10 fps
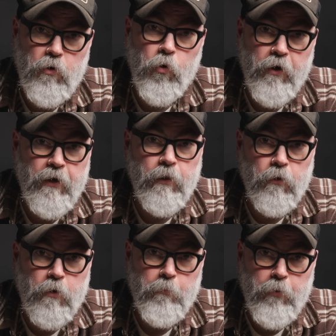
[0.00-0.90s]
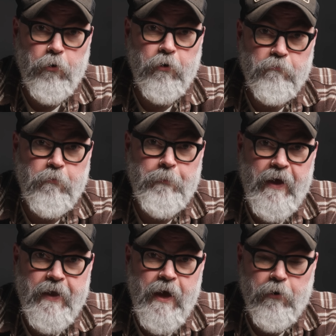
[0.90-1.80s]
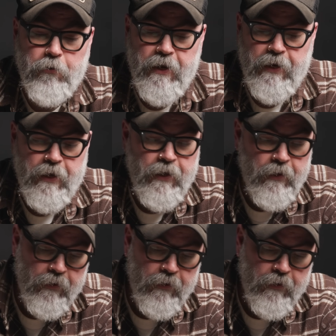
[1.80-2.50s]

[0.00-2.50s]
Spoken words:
oriental component from that Catarini.